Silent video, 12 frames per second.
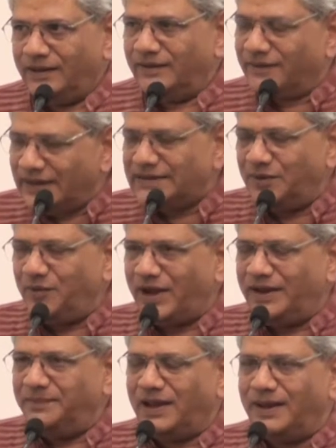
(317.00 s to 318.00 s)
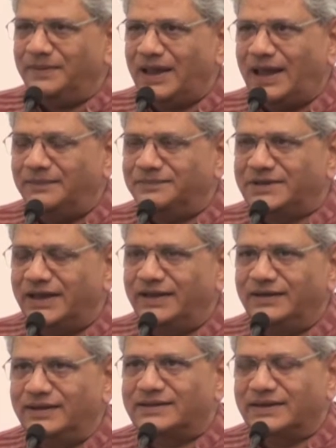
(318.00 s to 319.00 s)
The reason why I'm
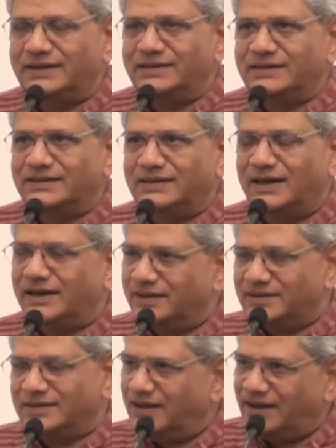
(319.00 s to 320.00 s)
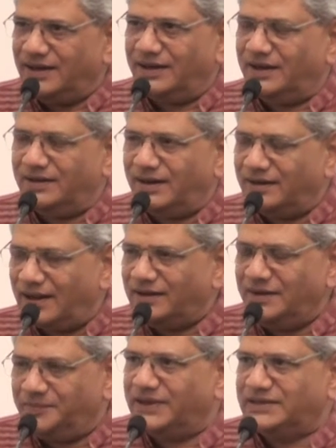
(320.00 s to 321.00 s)
saying this is that it's
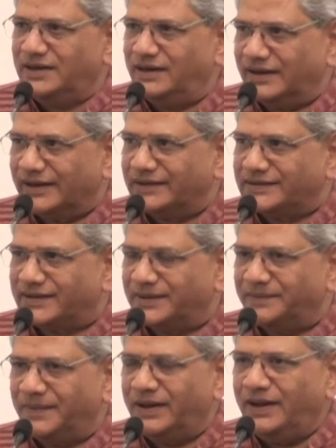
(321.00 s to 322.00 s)
nothing personal against him,